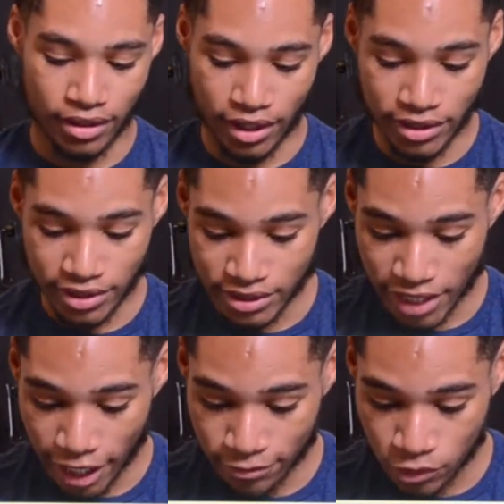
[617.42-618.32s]
In this
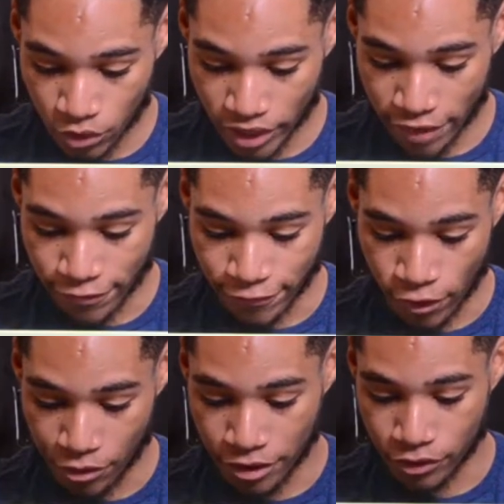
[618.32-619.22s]
game, 28 for
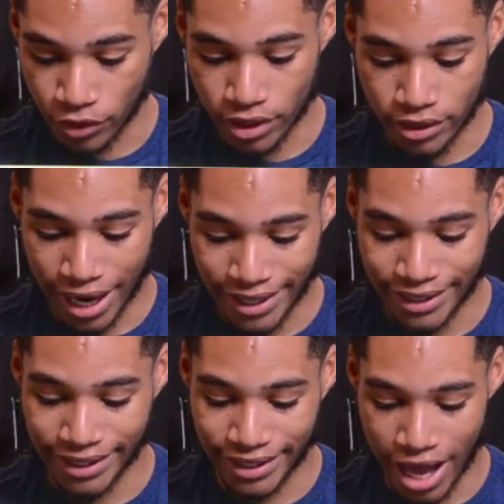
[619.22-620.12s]
41,
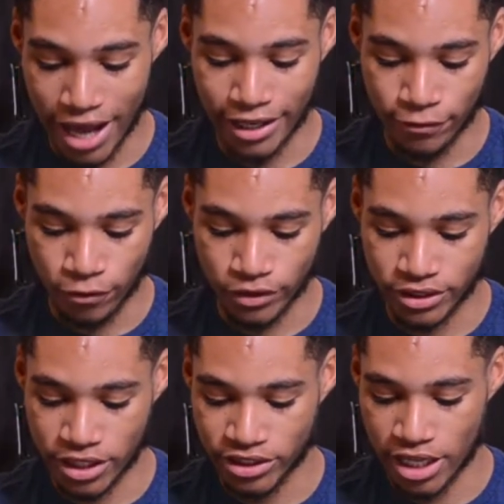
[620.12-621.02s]
3-99, and 4
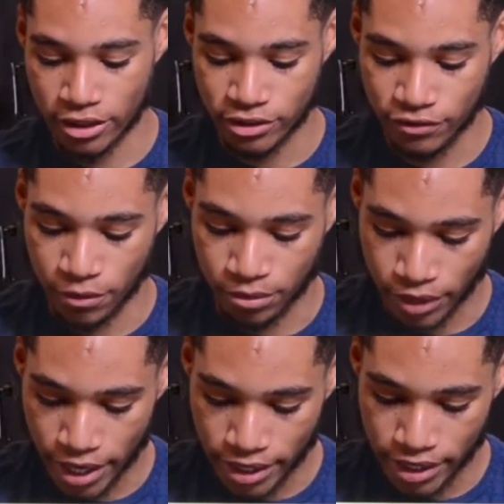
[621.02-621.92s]
touchdowns for
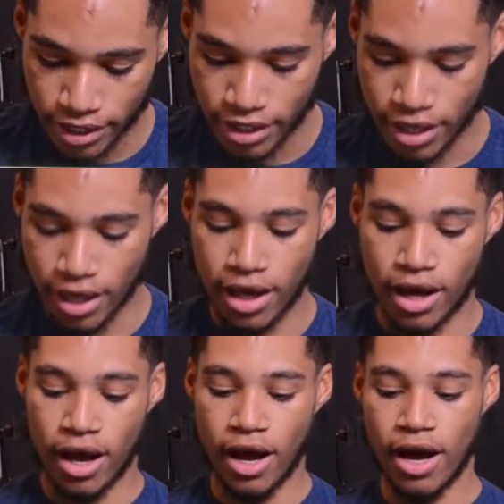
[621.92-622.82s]
Brady.
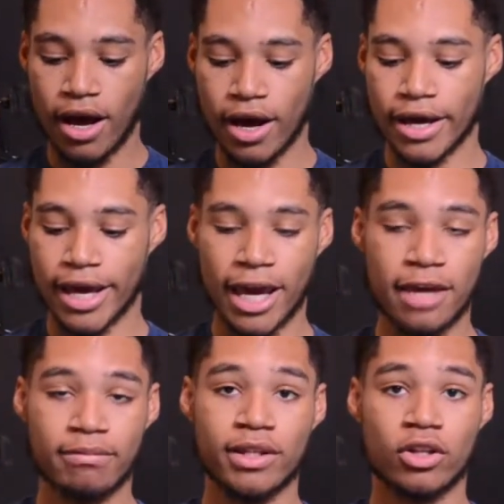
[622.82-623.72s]

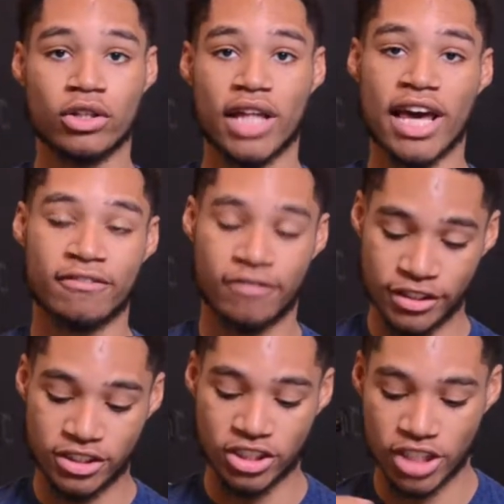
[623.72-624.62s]
AB looked like
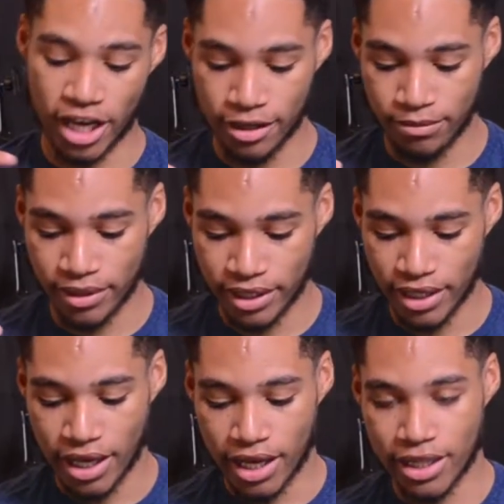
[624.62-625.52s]
vintage AB.
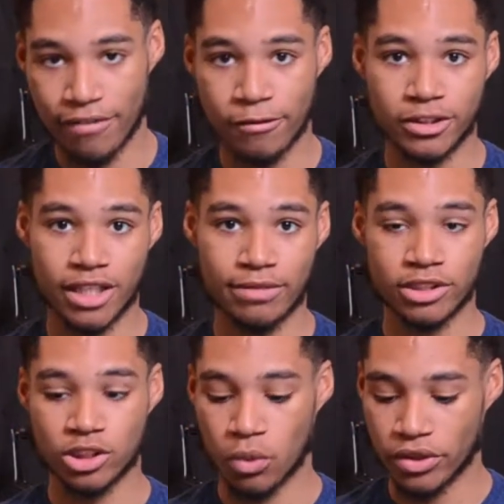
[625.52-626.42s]
11
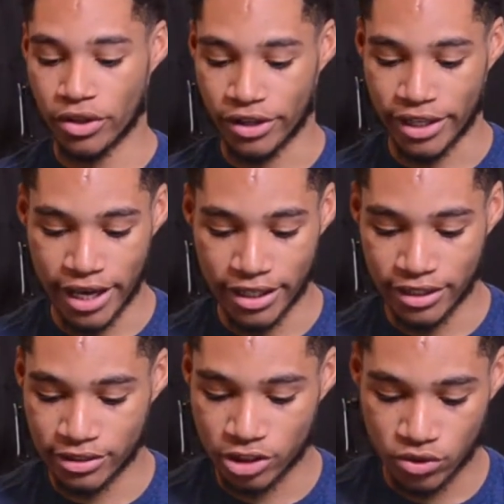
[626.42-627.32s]
receptions, 138,
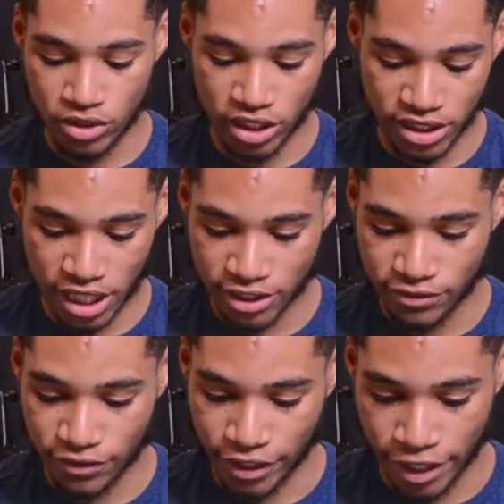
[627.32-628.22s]
and 2 touchdowns
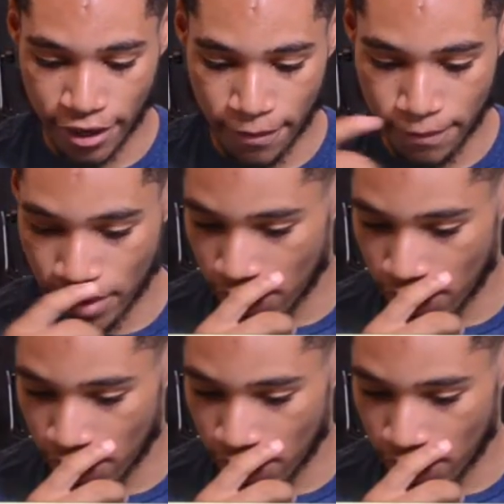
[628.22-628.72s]
for him.